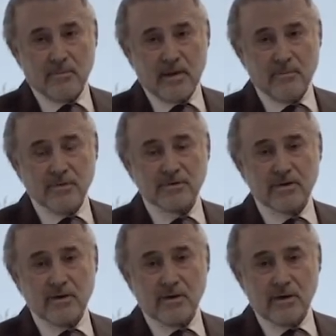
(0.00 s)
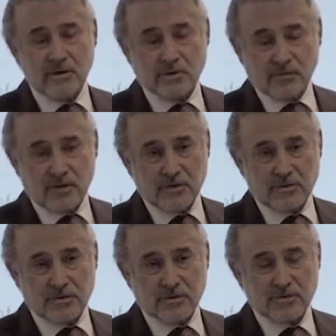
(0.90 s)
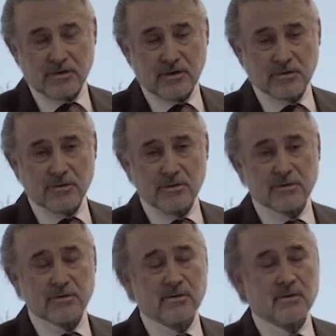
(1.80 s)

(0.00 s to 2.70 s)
members in each of those jurisdictions.